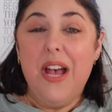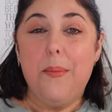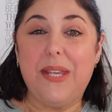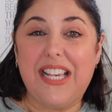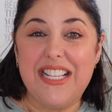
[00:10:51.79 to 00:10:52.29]

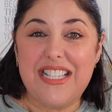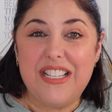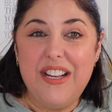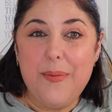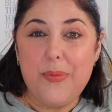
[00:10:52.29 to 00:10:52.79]

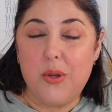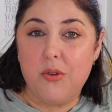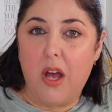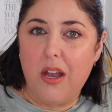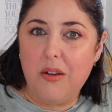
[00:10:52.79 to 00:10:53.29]
because they're
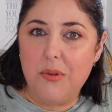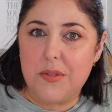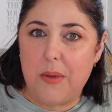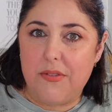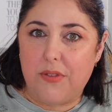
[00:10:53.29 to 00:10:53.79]
not
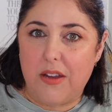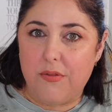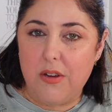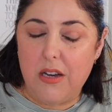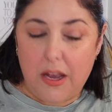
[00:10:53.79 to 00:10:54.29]
always my favorite.